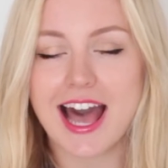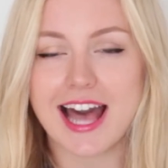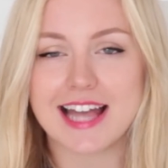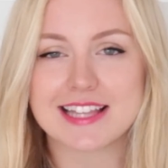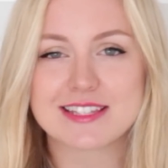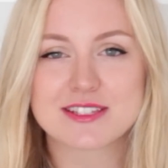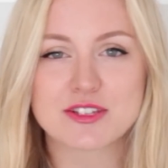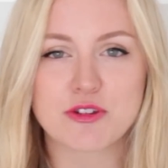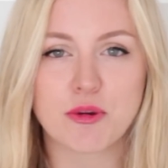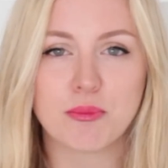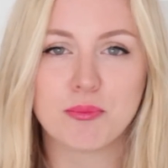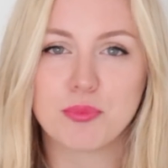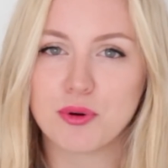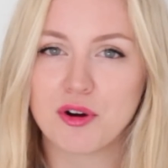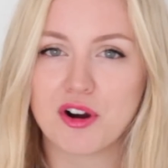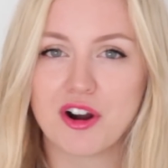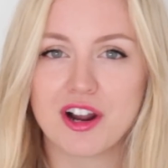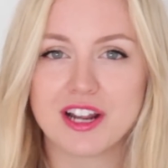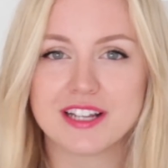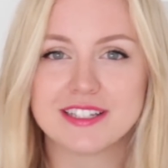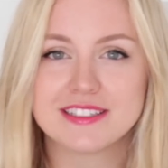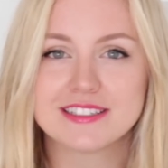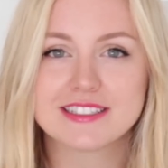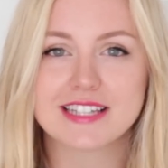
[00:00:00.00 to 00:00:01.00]
At some
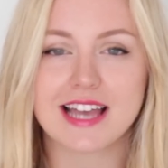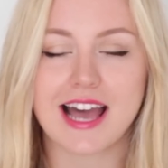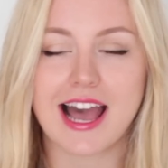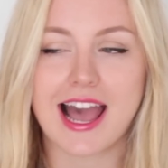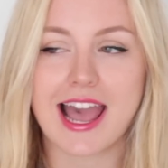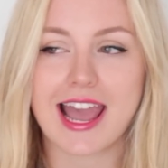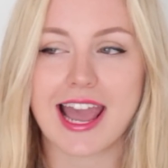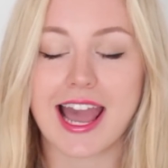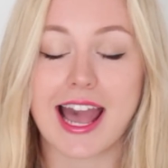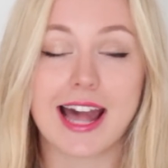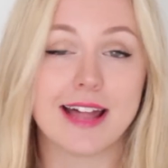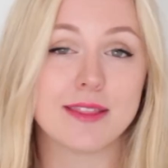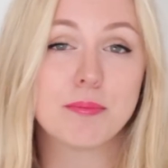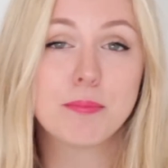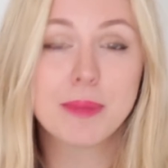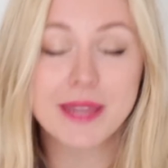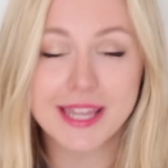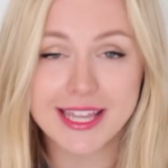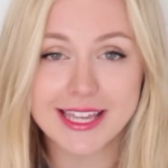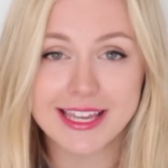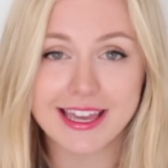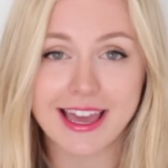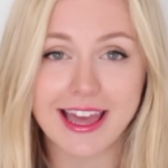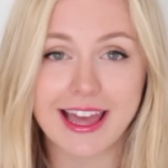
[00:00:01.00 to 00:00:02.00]
point, I had
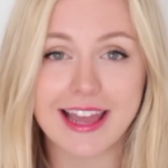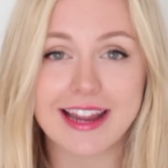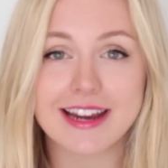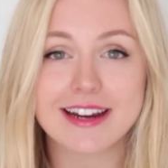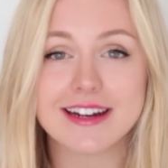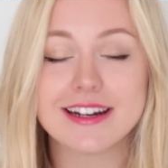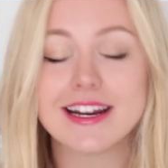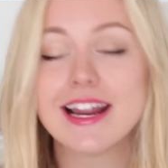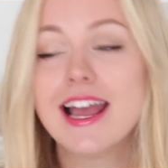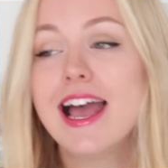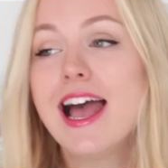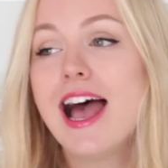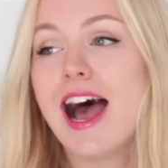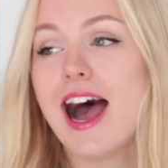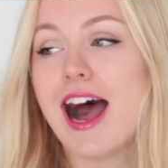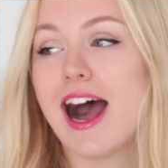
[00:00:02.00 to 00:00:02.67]
pink hair.